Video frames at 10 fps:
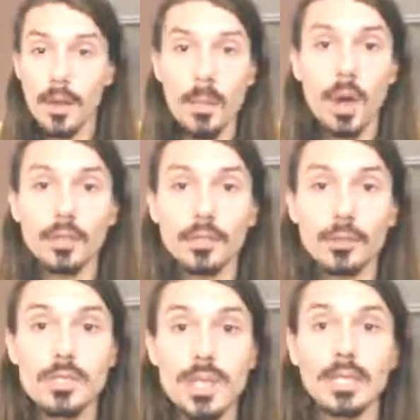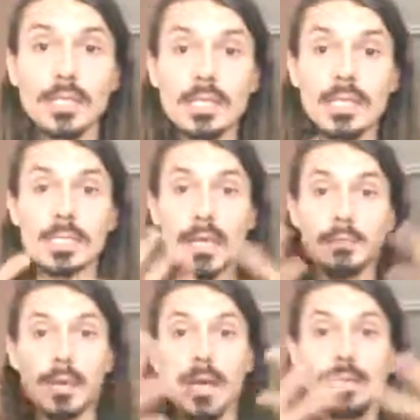a mongoose, at least the
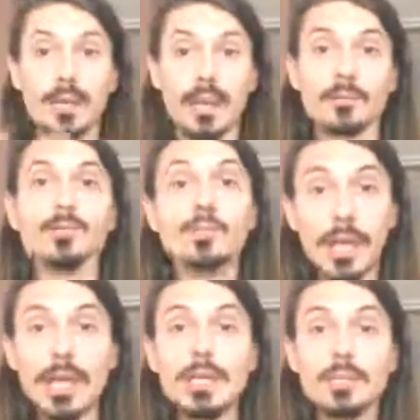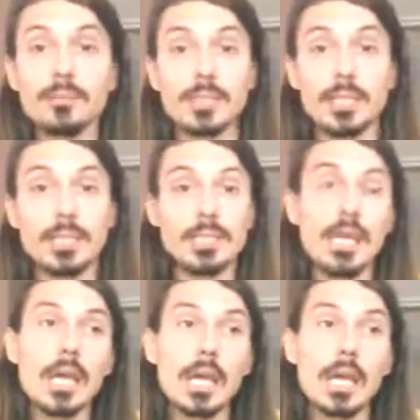same kind of animal trait, because